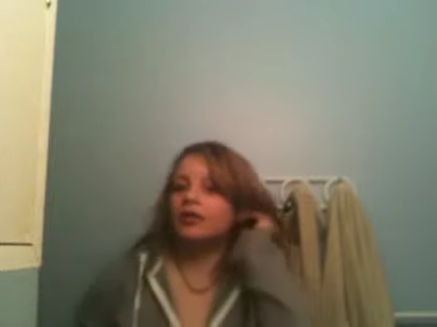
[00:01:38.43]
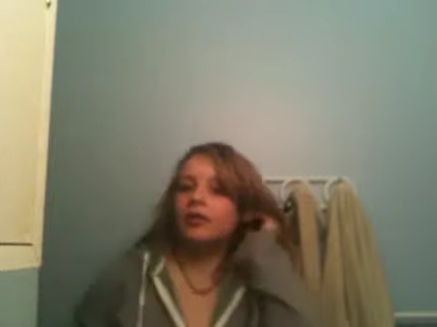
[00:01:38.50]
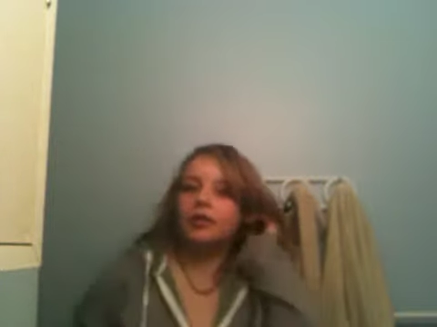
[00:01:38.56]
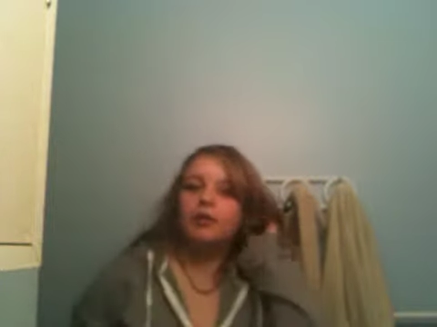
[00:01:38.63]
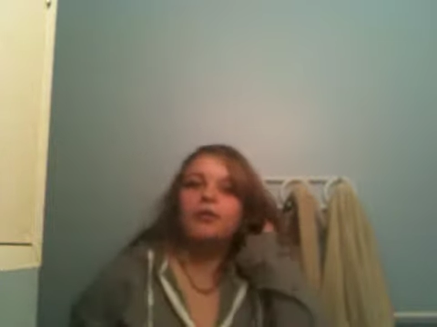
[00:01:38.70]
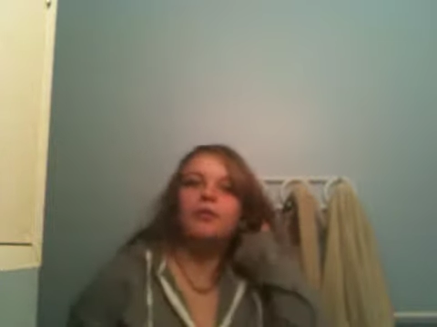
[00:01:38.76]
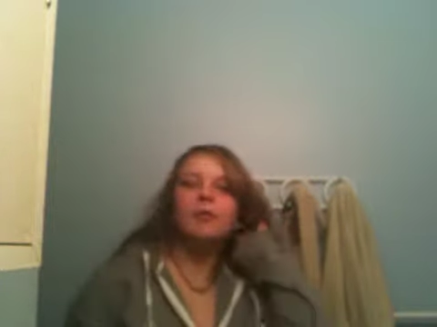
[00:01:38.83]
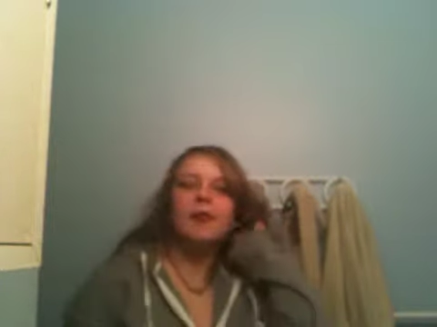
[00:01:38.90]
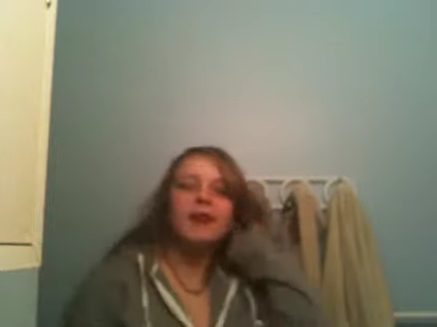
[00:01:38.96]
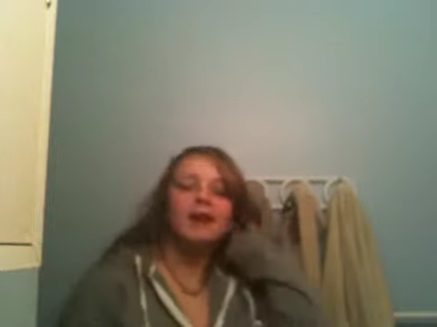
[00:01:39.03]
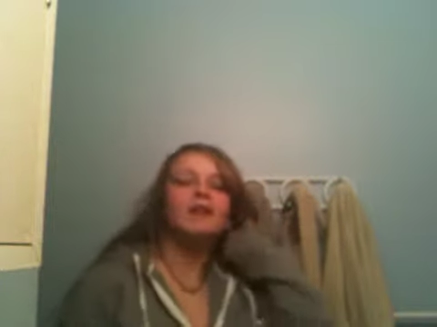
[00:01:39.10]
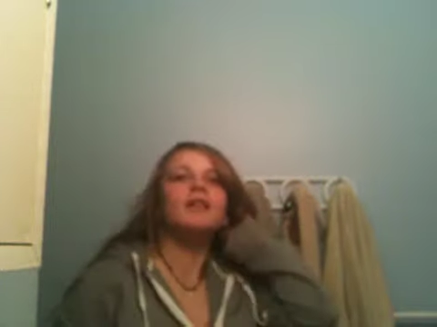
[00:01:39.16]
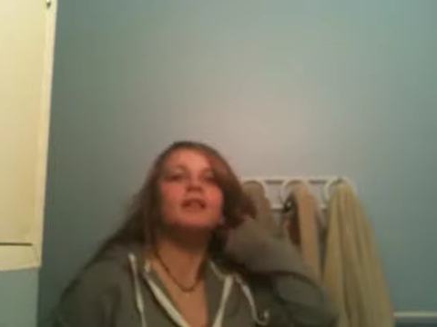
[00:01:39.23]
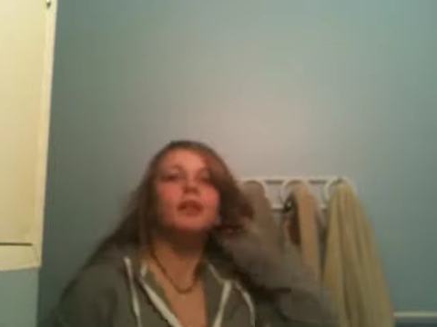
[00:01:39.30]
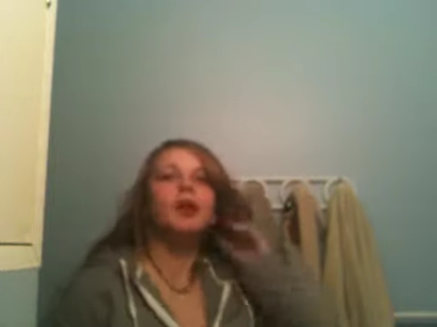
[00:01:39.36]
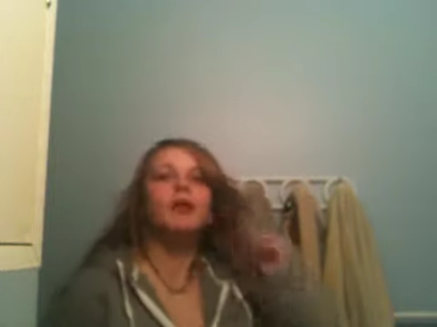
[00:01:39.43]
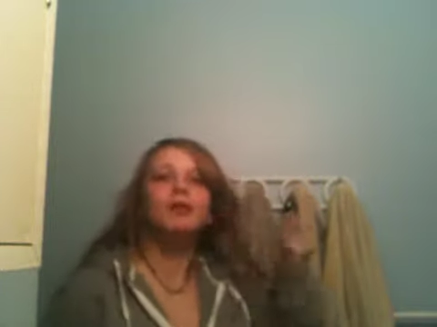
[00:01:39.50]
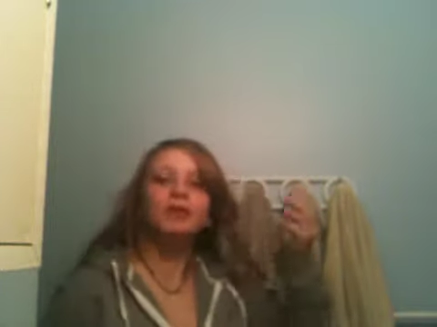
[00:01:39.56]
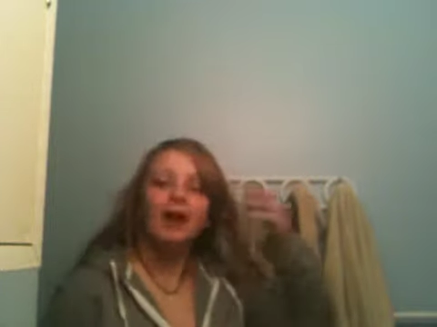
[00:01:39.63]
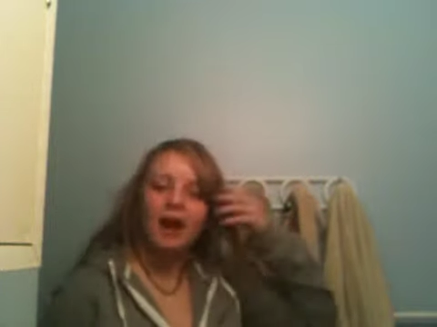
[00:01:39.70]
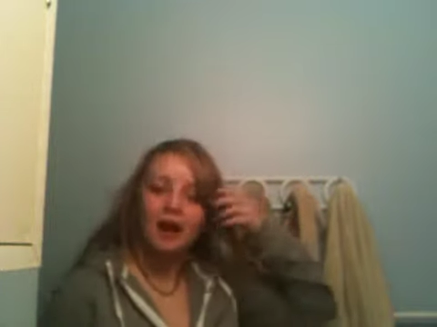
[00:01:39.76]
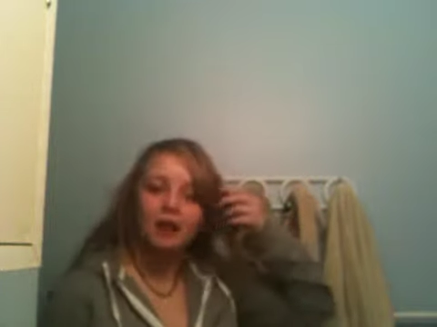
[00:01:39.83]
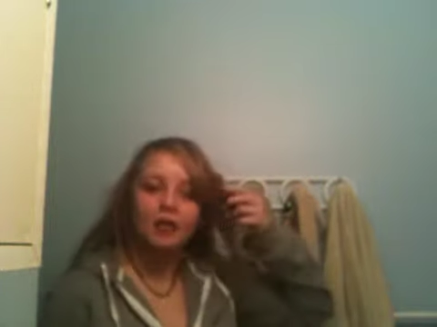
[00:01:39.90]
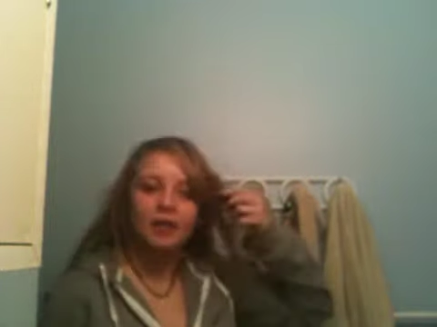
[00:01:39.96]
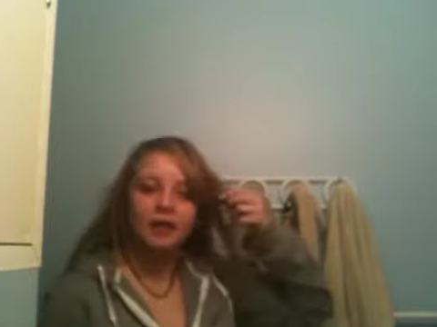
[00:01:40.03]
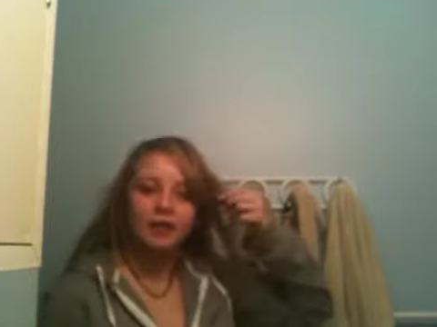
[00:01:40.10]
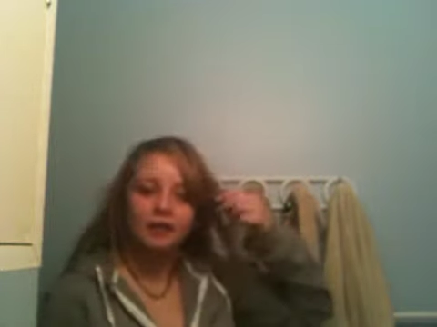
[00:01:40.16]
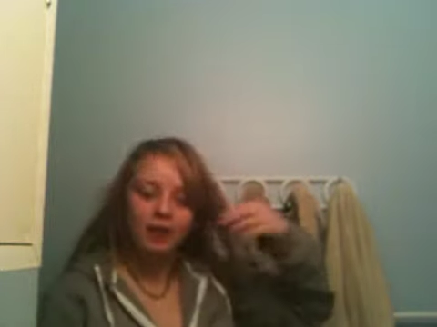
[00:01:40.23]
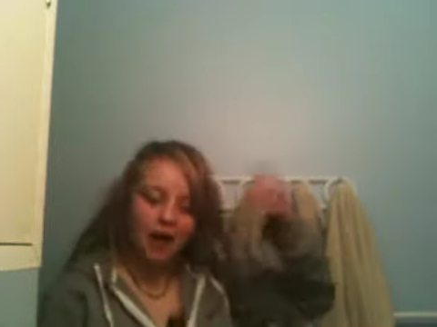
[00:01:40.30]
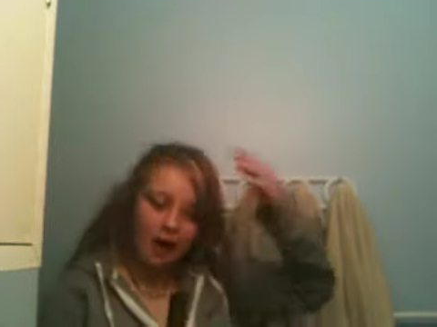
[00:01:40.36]
So you will make a square with the hair that
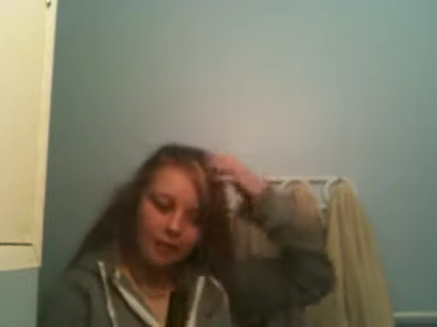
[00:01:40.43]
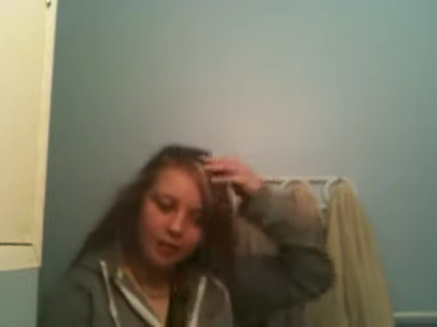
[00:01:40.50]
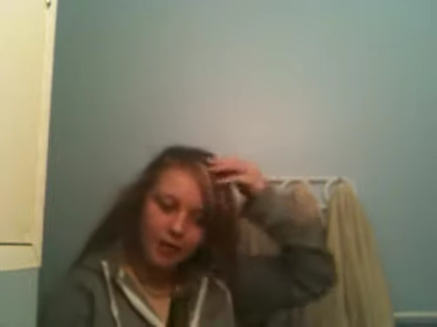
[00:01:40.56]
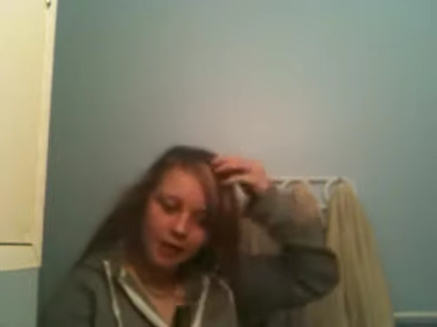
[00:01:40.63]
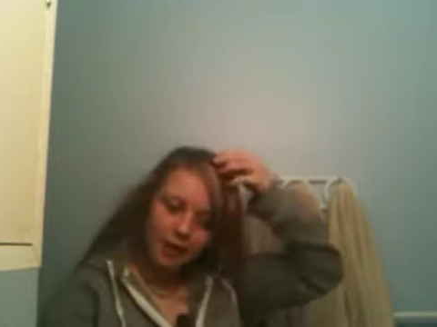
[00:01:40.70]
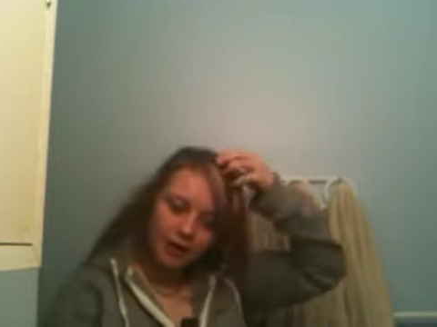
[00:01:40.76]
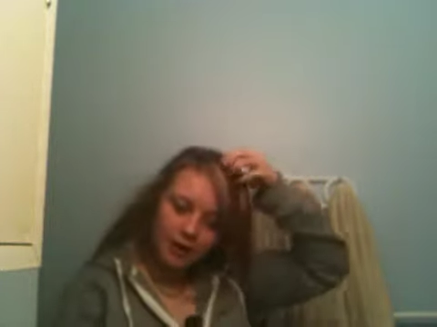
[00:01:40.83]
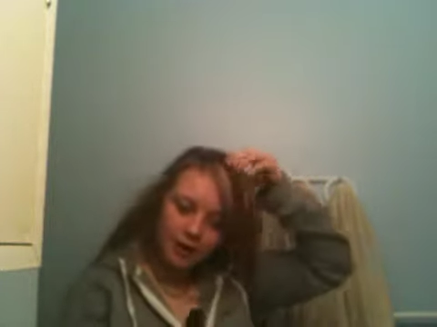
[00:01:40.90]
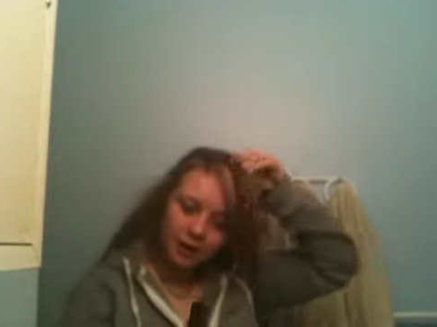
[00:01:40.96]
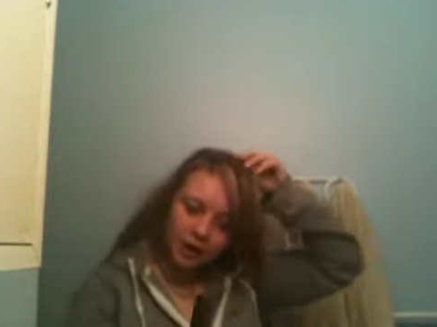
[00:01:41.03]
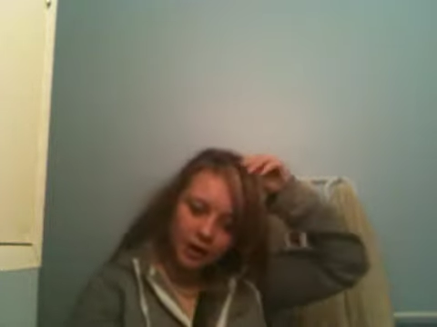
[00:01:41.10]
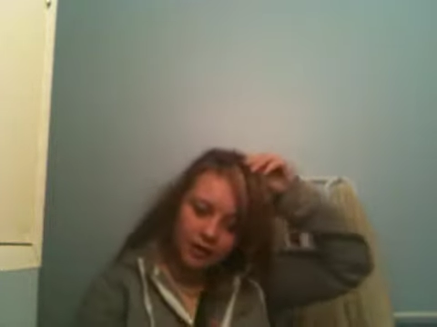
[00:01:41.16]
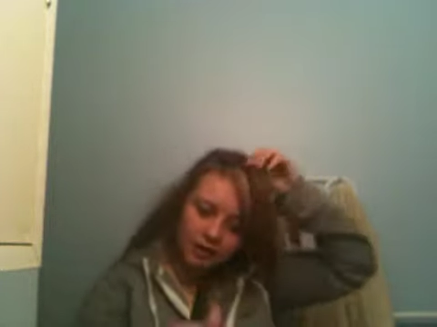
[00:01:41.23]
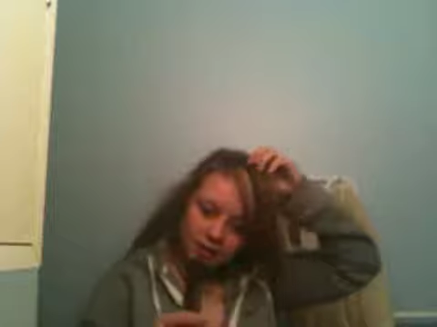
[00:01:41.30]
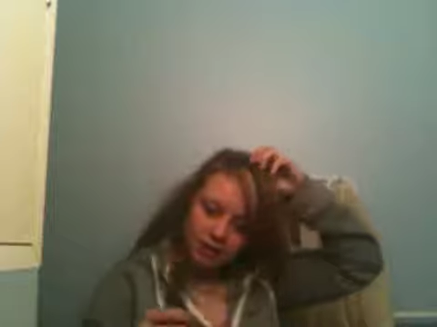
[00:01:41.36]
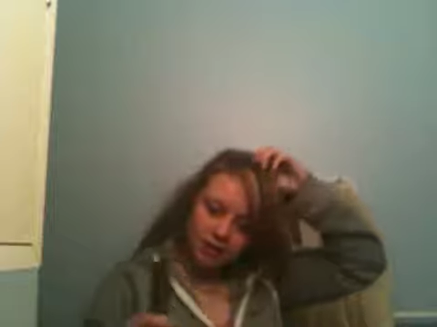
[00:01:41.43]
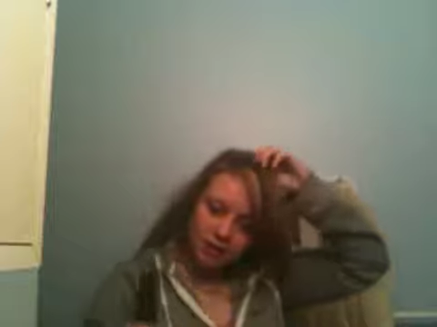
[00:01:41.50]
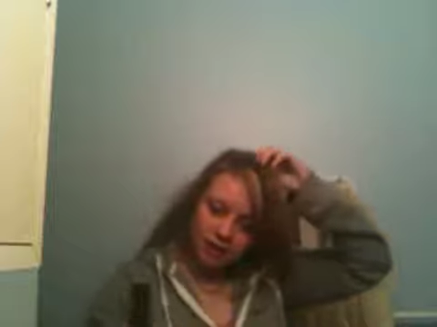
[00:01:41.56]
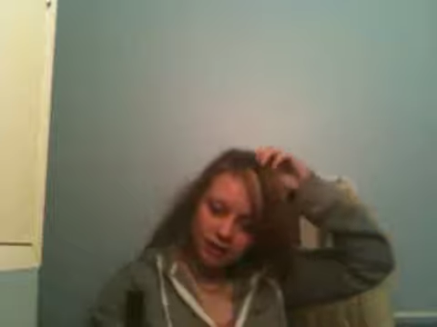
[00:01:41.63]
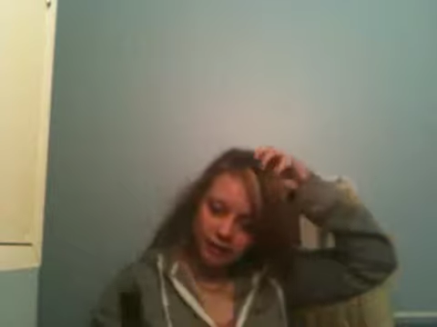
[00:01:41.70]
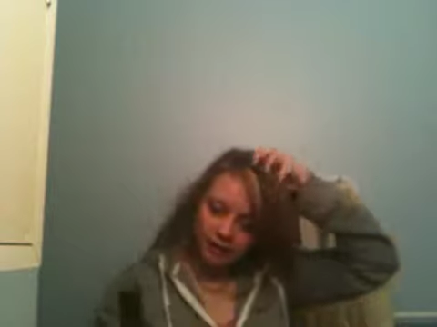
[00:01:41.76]
you grab. Here I did another